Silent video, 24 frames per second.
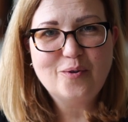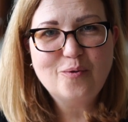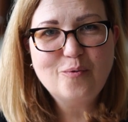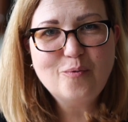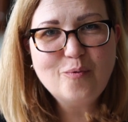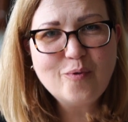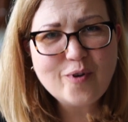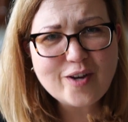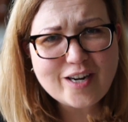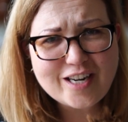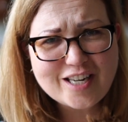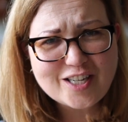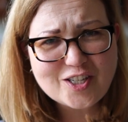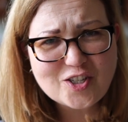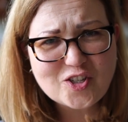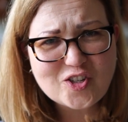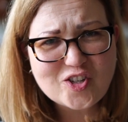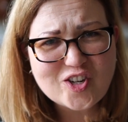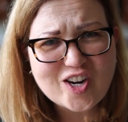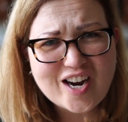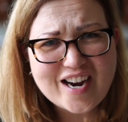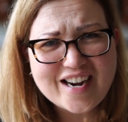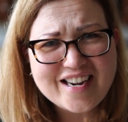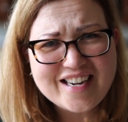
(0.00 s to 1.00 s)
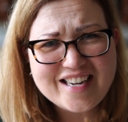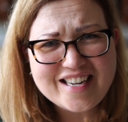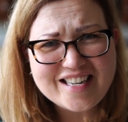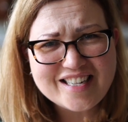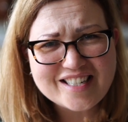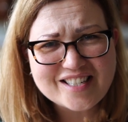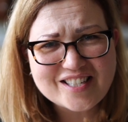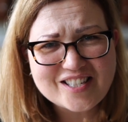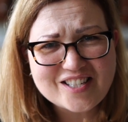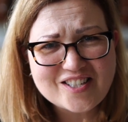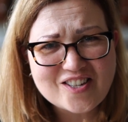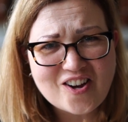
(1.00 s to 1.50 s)
What is
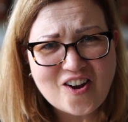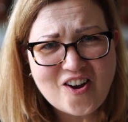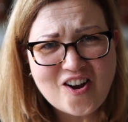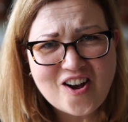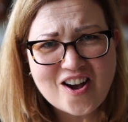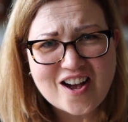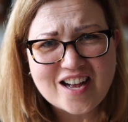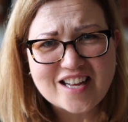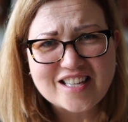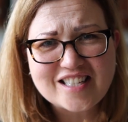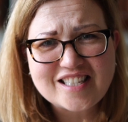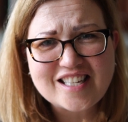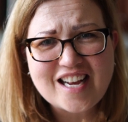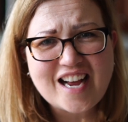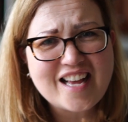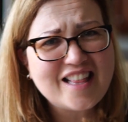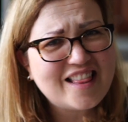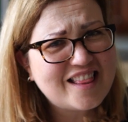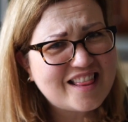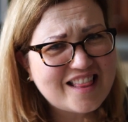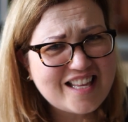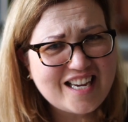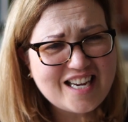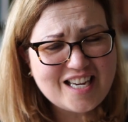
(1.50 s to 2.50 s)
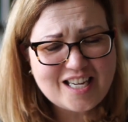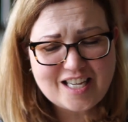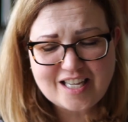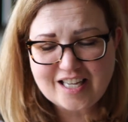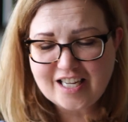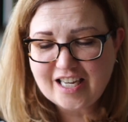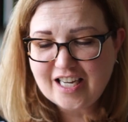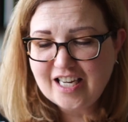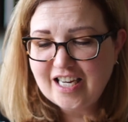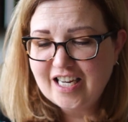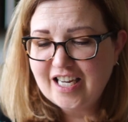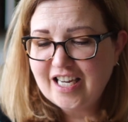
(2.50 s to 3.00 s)
Chinese sauce? I
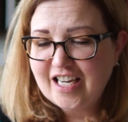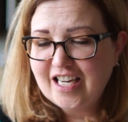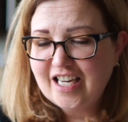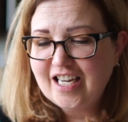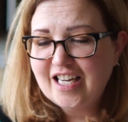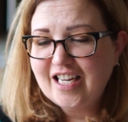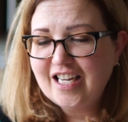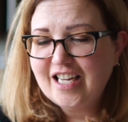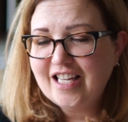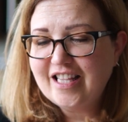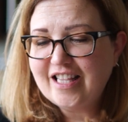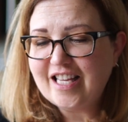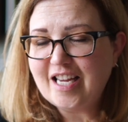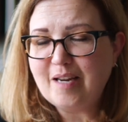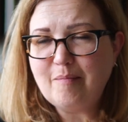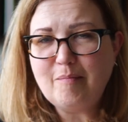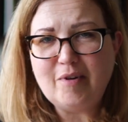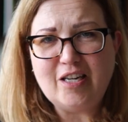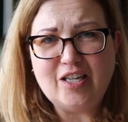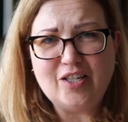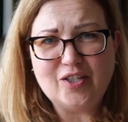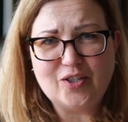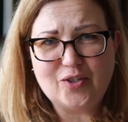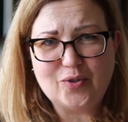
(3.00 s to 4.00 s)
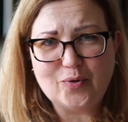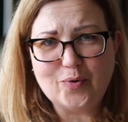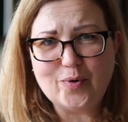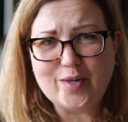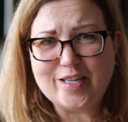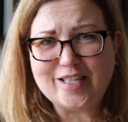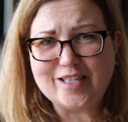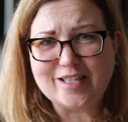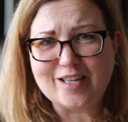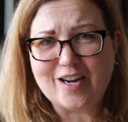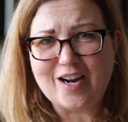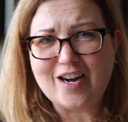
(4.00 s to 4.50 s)
think they mean
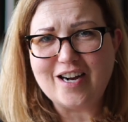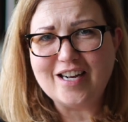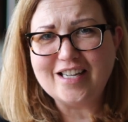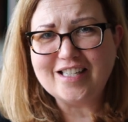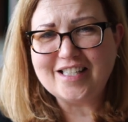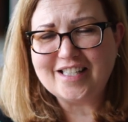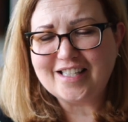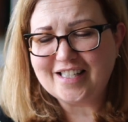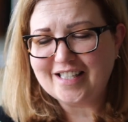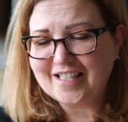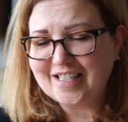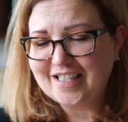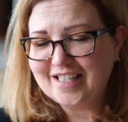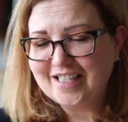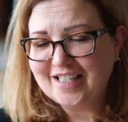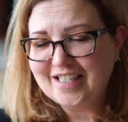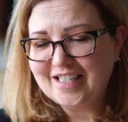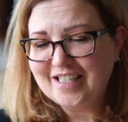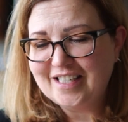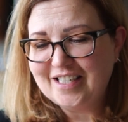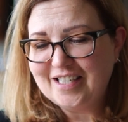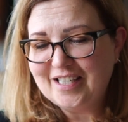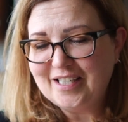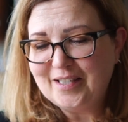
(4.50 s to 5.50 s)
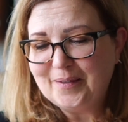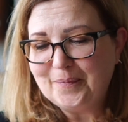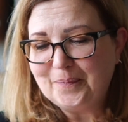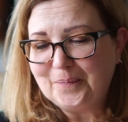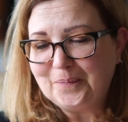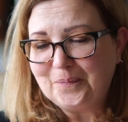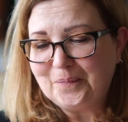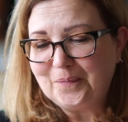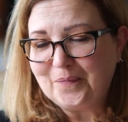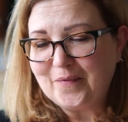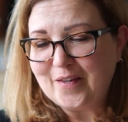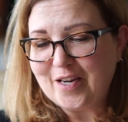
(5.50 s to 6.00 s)
soy sauce.
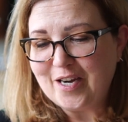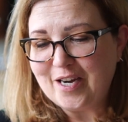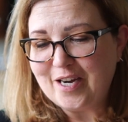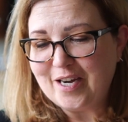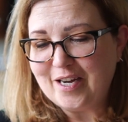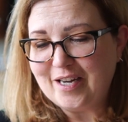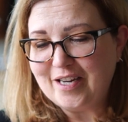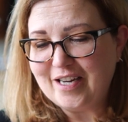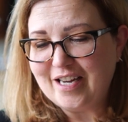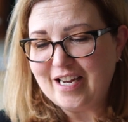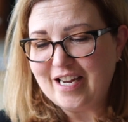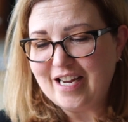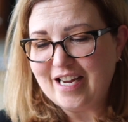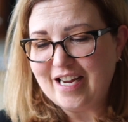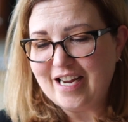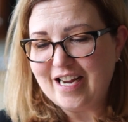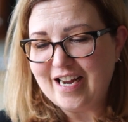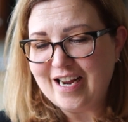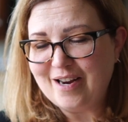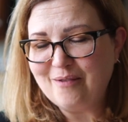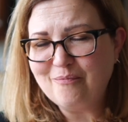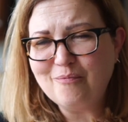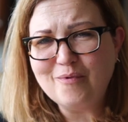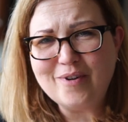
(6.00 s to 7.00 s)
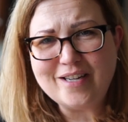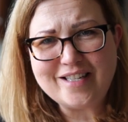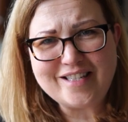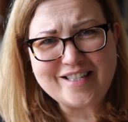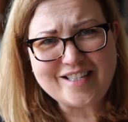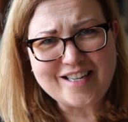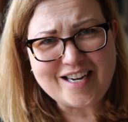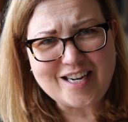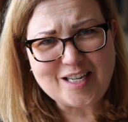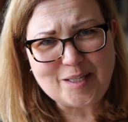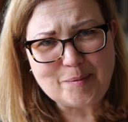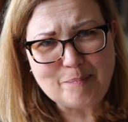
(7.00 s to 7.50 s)
And what
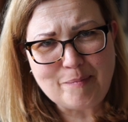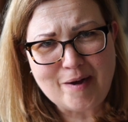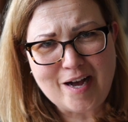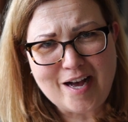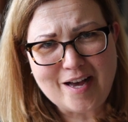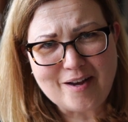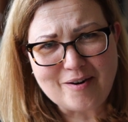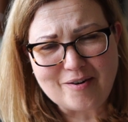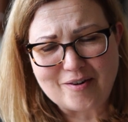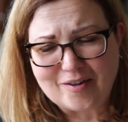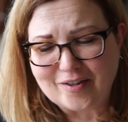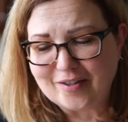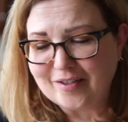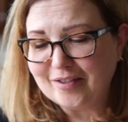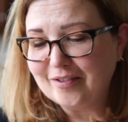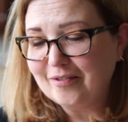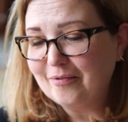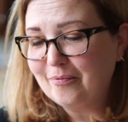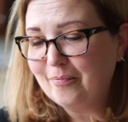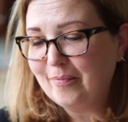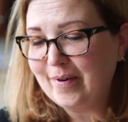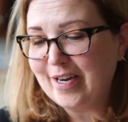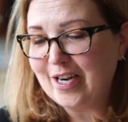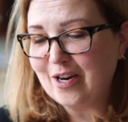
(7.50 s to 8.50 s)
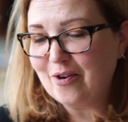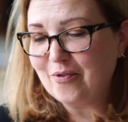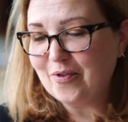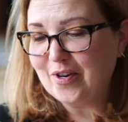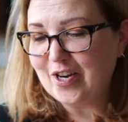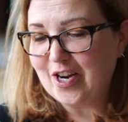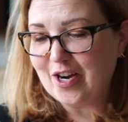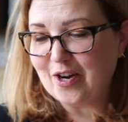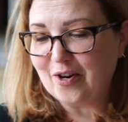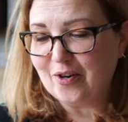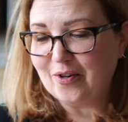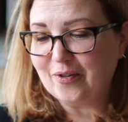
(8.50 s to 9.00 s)
size bottle? We don't
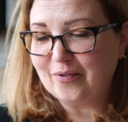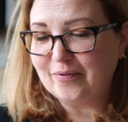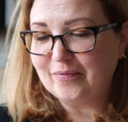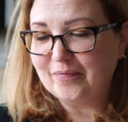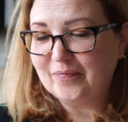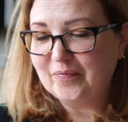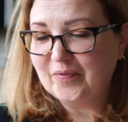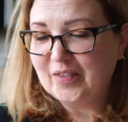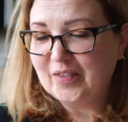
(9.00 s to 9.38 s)
know.